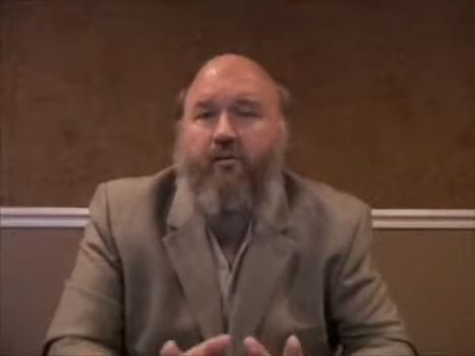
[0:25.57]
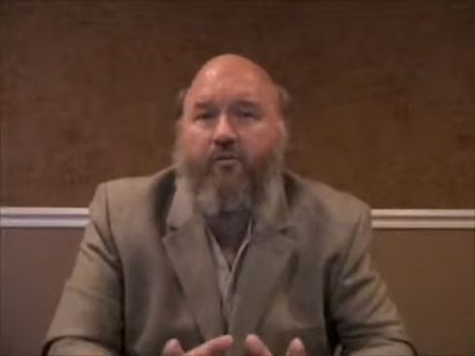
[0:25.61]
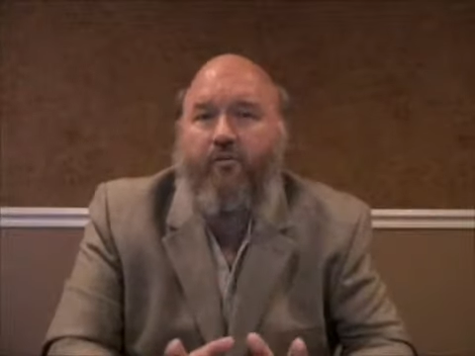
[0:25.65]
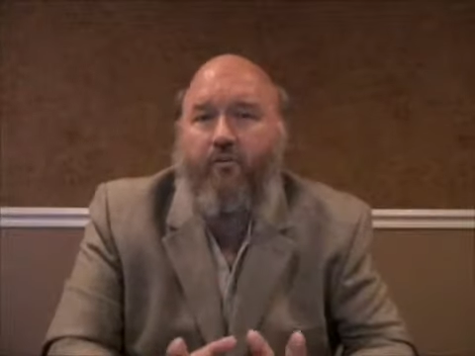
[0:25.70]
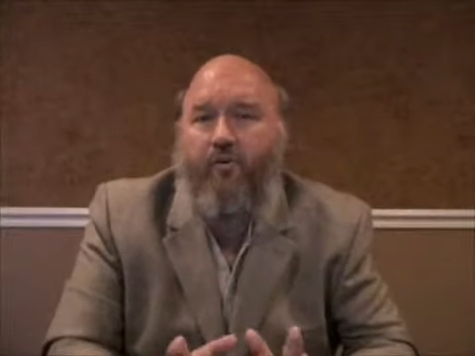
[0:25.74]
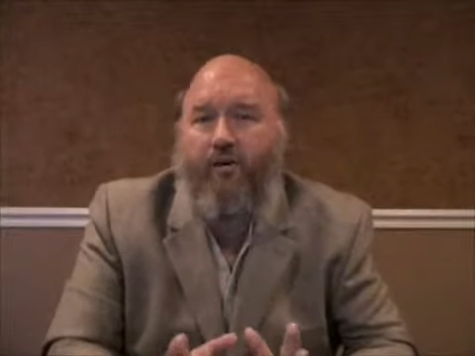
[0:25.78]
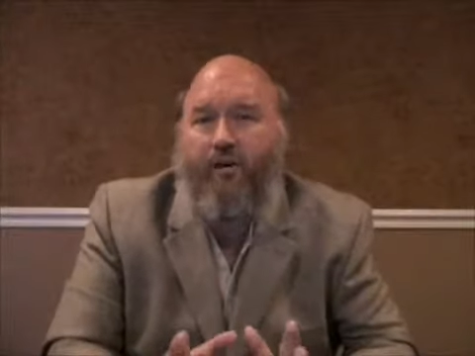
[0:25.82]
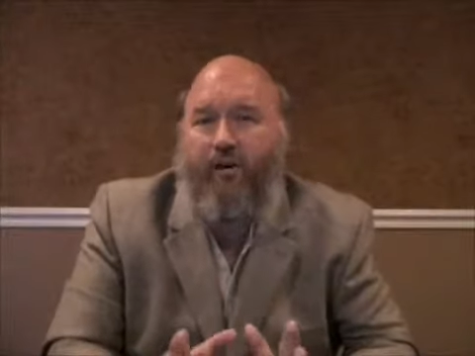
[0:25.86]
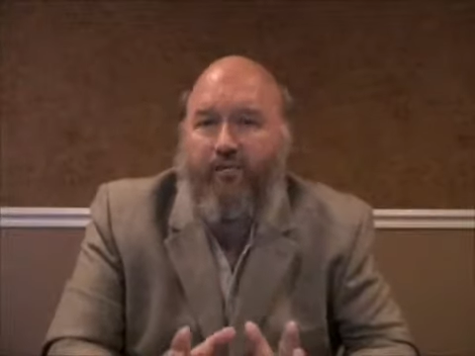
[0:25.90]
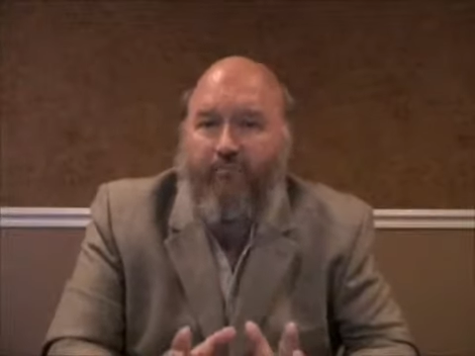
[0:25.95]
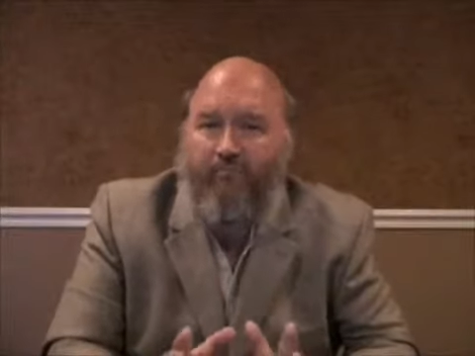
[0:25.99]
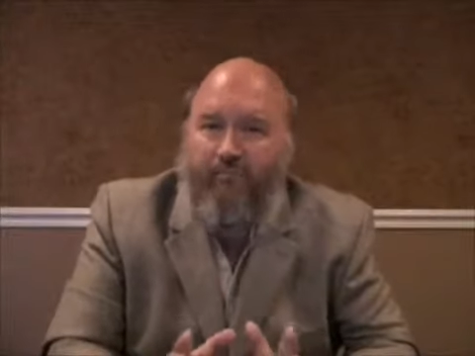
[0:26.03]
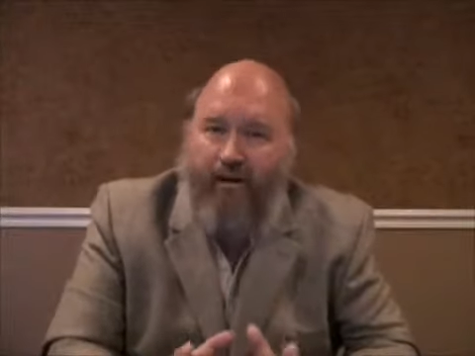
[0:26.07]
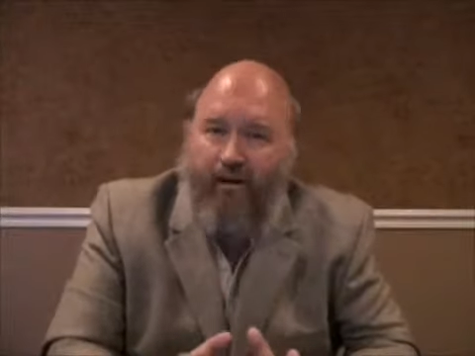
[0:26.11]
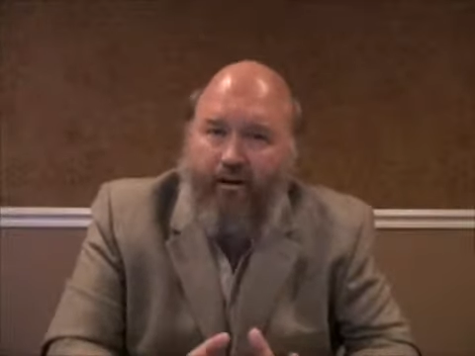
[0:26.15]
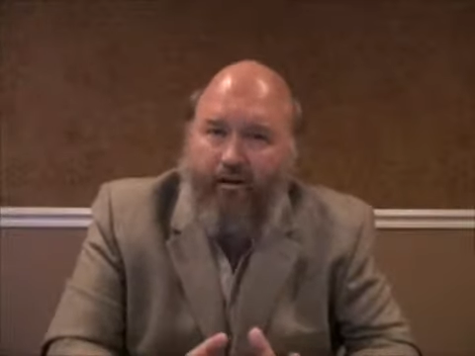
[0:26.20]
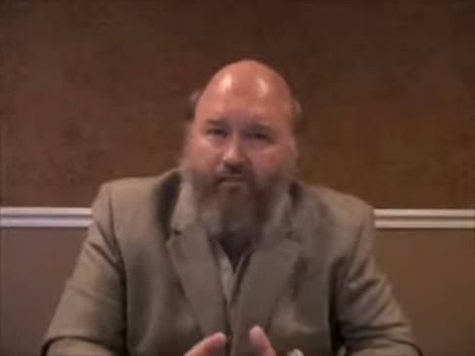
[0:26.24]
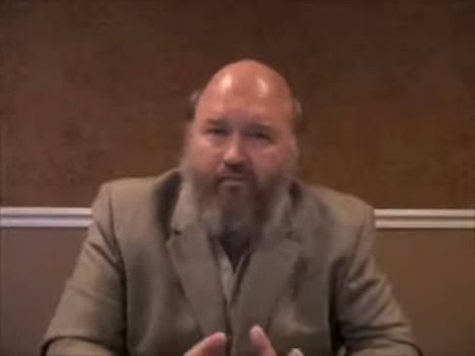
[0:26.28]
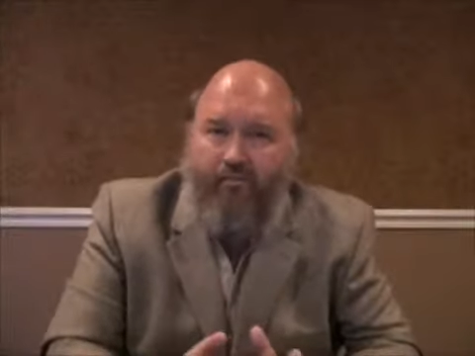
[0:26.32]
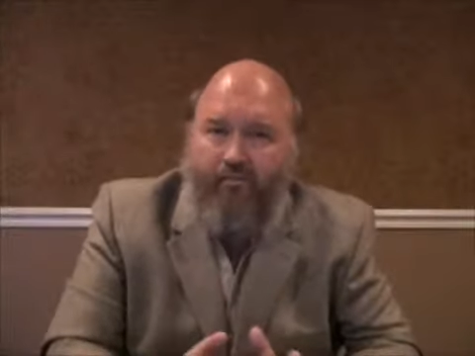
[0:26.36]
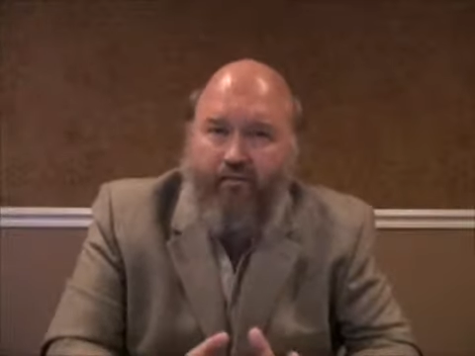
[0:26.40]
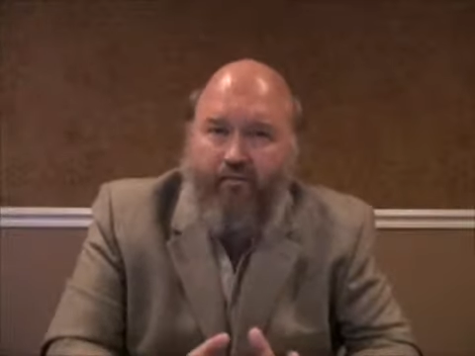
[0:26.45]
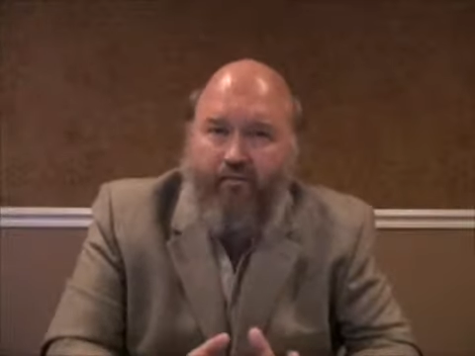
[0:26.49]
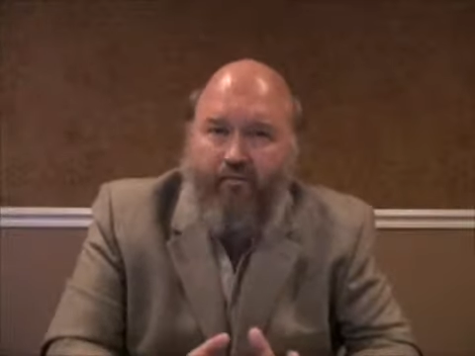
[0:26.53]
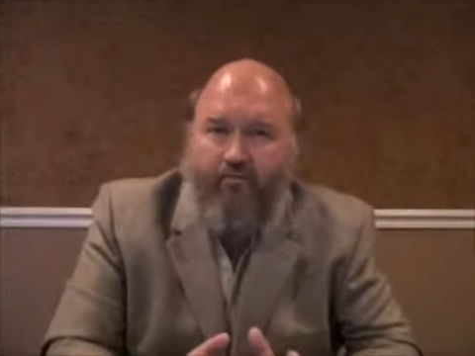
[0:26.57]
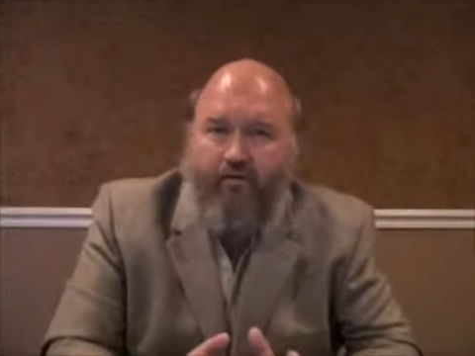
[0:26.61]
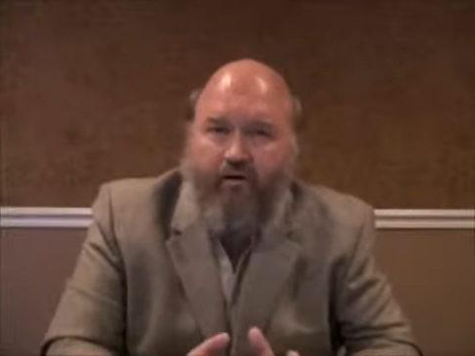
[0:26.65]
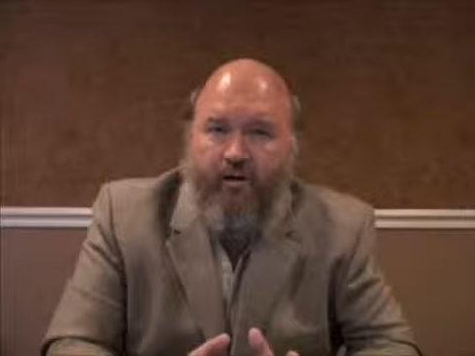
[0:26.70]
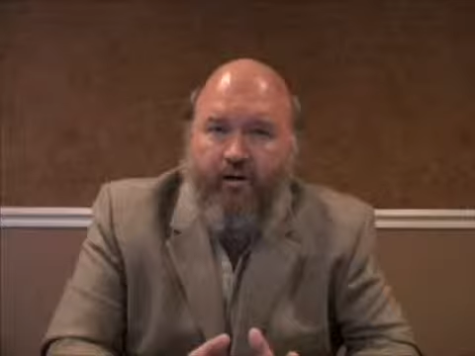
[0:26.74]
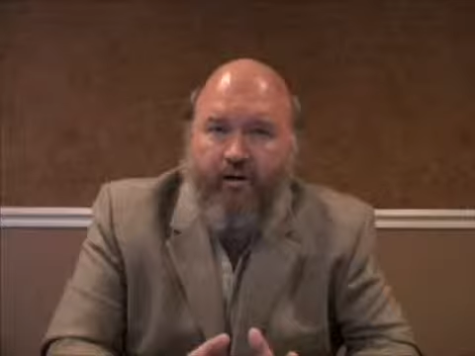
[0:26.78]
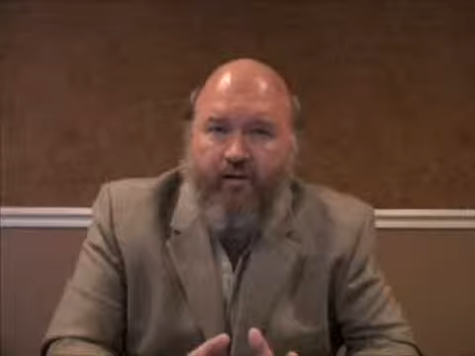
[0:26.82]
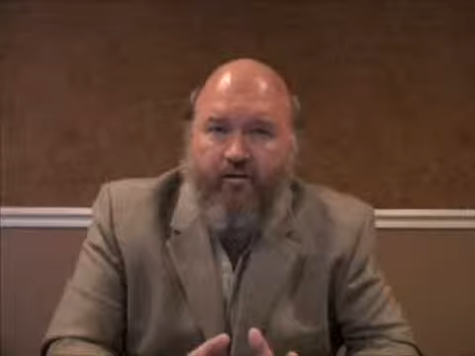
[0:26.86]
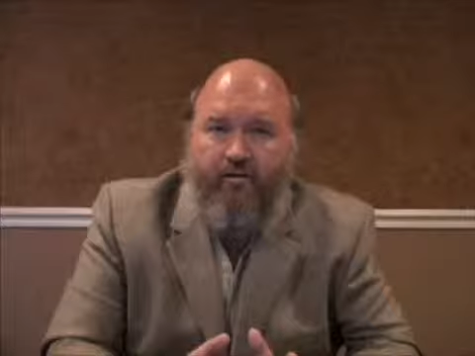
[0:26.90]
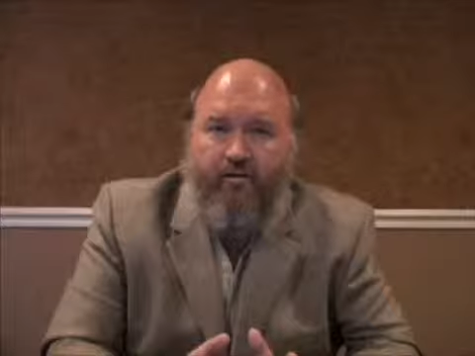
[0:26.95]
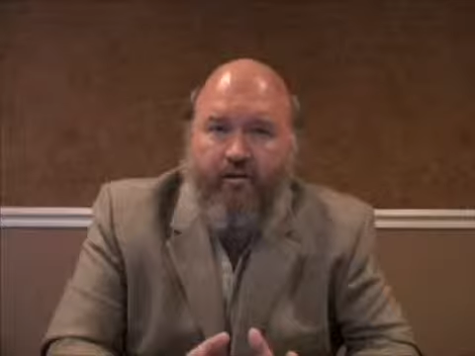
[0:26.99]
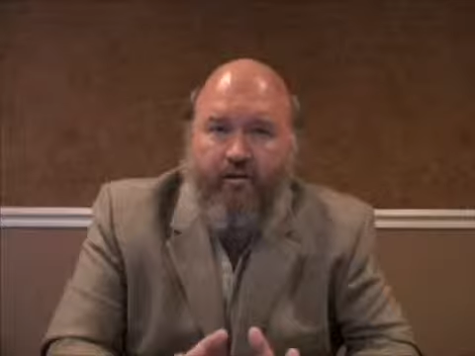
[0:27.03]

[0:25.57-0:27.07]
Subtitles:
we are balancing the brain